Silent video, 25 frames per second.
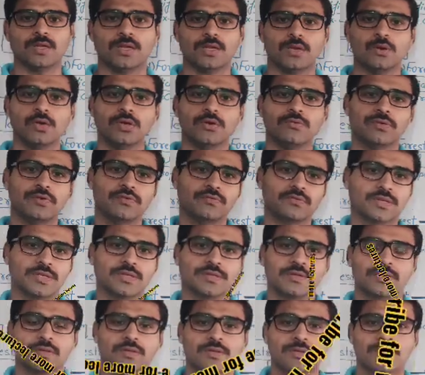Hello
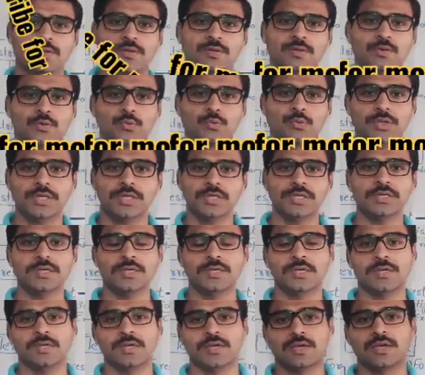everyone, today
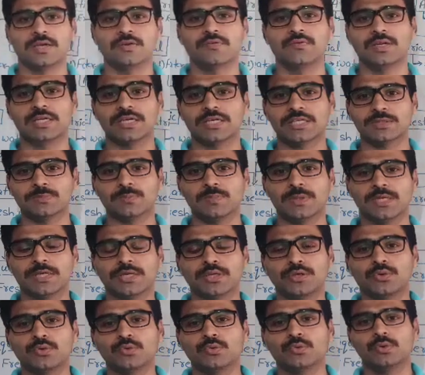I will
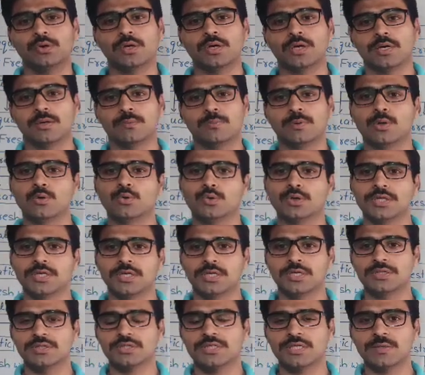explain you about the
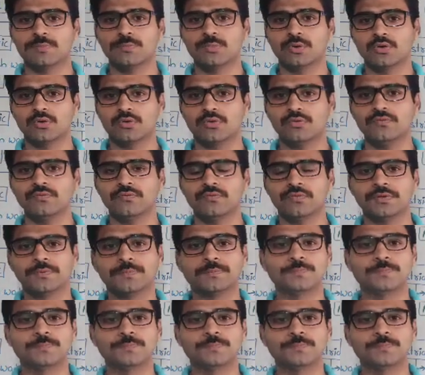concept of